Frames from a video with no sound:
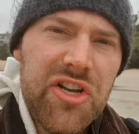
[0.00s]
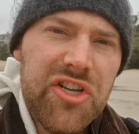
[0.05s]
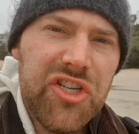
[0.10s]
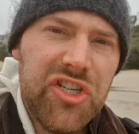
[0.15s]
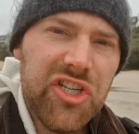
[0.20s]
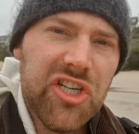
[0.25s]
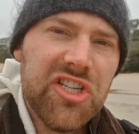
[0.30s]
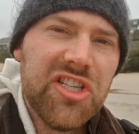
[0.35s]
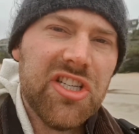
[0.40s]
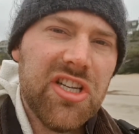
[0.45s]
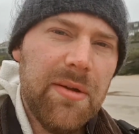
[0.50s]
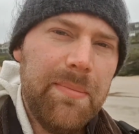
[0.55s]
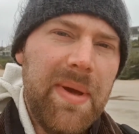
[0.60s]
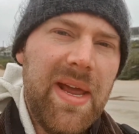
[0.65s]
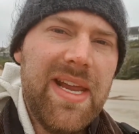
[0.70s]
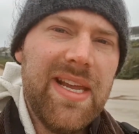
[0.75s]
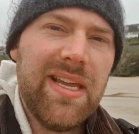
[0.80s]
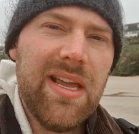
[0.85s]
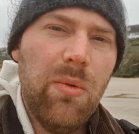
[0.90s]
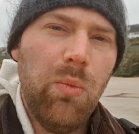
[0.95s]
just to
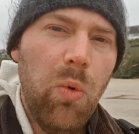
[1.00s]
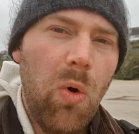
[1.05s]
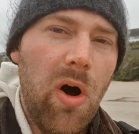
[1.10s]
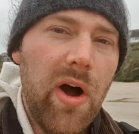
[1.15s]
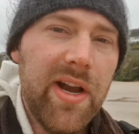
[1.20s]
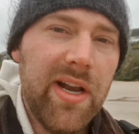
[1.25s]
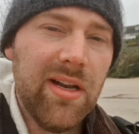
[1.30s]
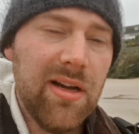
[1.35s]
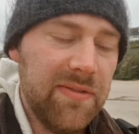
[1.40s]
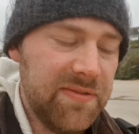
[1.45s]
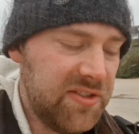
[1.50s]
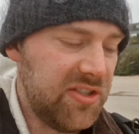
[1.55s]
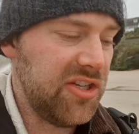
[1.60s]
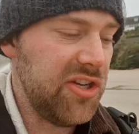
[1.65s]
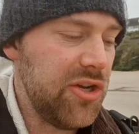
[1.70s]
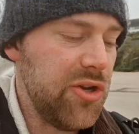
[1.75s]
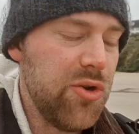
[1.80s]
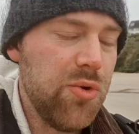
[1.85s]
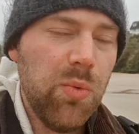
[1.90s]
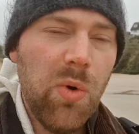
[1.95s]
make it wide enough
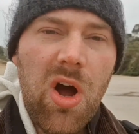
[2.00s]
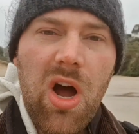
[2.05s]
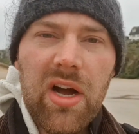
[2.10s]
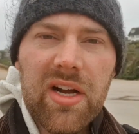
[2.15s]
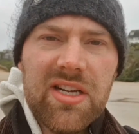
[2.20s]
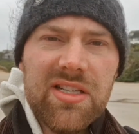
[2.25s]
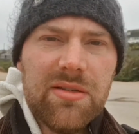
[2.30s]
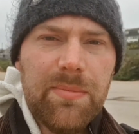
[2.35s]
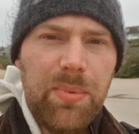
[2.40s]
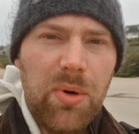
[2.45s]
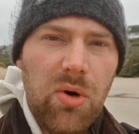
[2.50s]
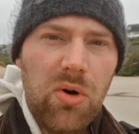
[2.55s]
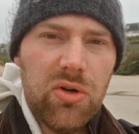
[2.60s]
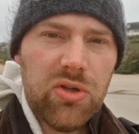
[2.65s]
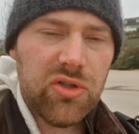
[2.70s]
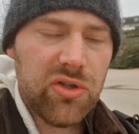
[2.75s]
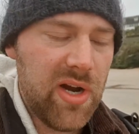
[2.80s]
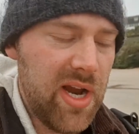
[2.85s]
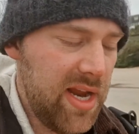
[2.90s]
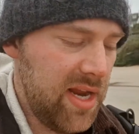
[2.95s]
to work as a
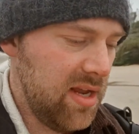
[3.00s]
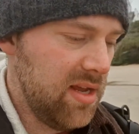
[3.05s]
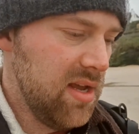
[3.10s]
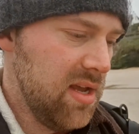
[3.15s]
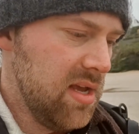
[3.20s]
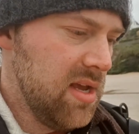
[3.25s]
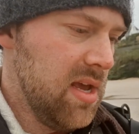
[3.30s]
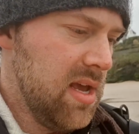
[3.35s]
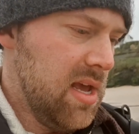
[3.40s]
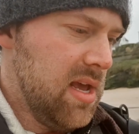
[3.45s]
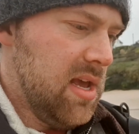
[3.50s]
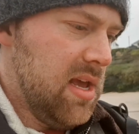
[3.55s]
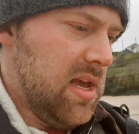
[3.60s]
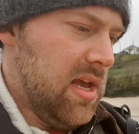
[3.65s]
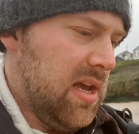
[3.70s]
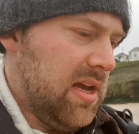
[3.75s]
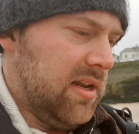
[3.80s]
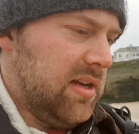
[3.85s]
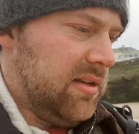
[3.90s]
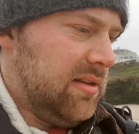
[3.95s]
portrait.
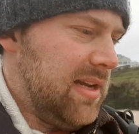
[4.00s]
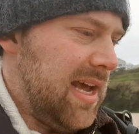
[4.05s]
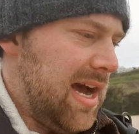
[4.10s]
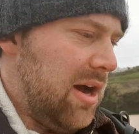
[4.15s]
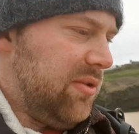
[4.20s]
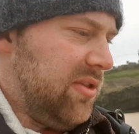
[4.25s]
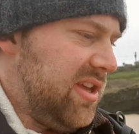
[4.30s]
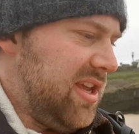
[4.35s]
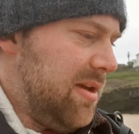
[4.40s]
Now the